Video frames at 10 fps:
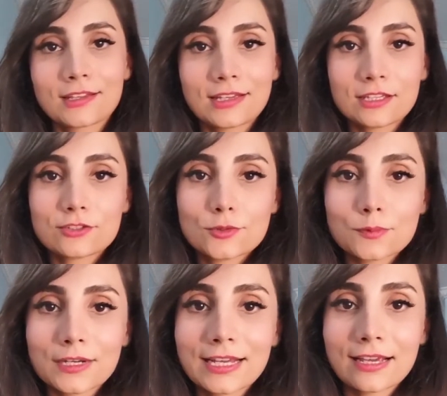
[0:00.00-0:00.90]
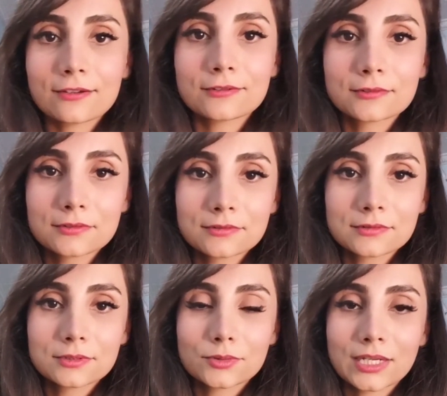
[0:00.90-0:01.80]
it just worked out
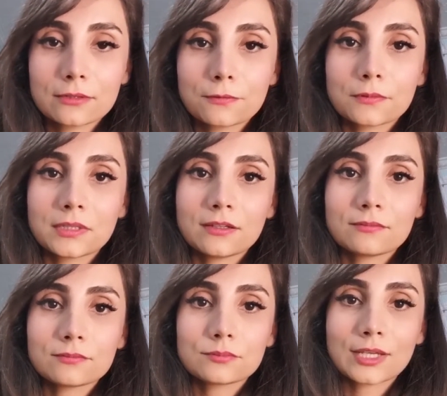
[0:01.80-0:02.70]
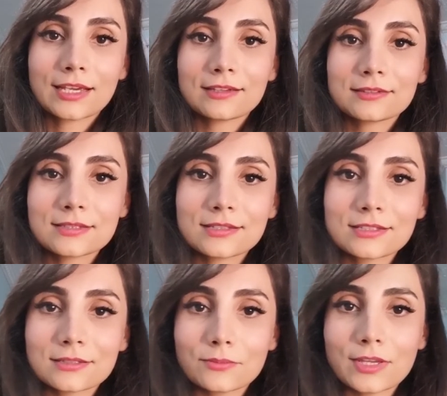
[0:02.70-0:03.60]
great for me. So I guess
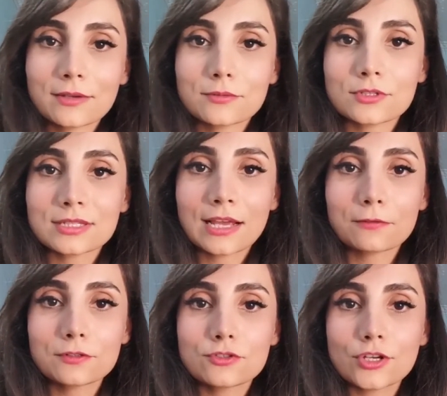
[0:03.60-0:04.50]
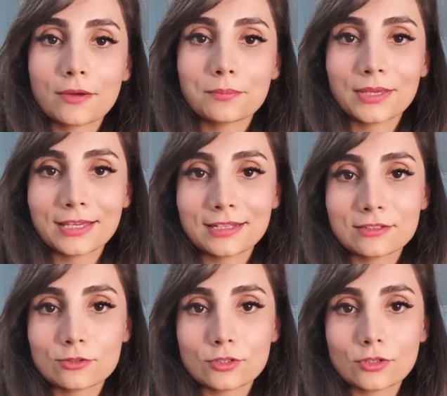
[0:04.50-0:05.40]
sometimes you just have to jump in
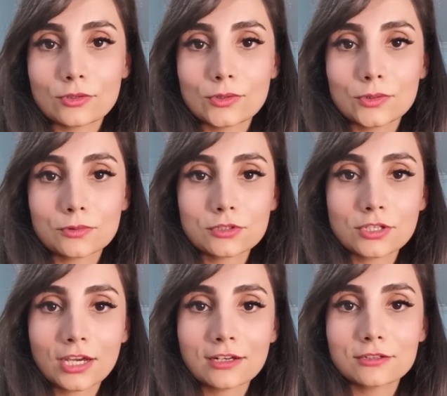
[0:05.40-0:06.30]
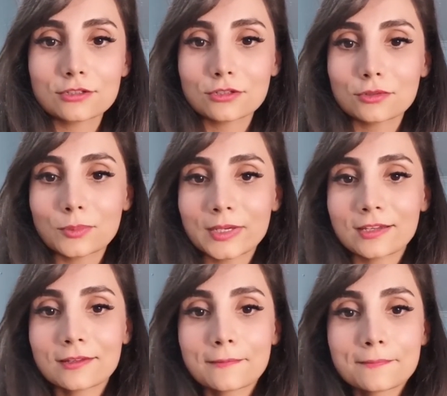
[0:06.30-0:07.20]
and do what you gotta do, but
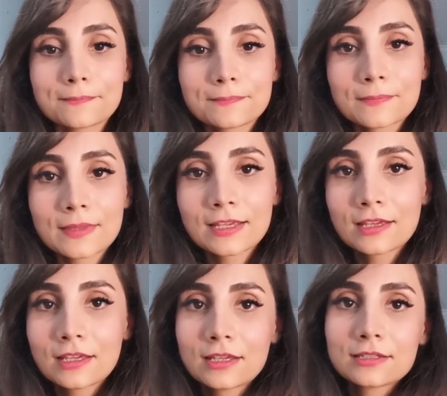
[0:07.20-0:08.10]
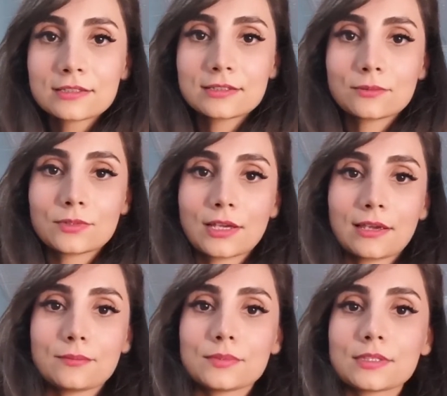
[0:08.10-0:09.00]

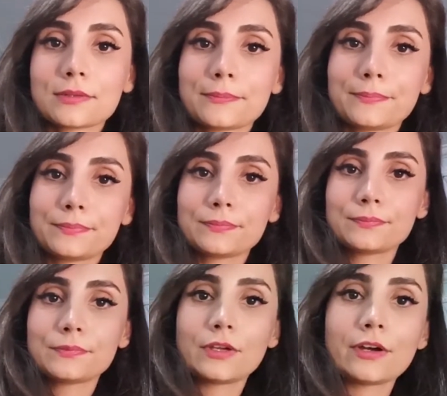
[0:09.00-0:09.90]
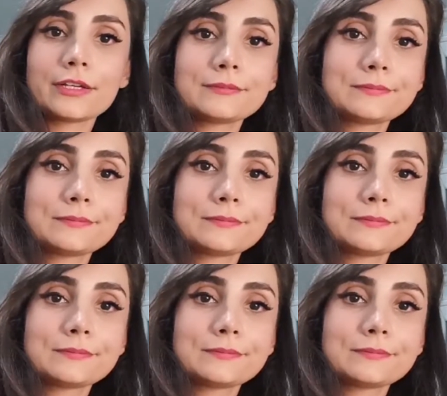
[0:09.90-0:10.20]
sometimes not.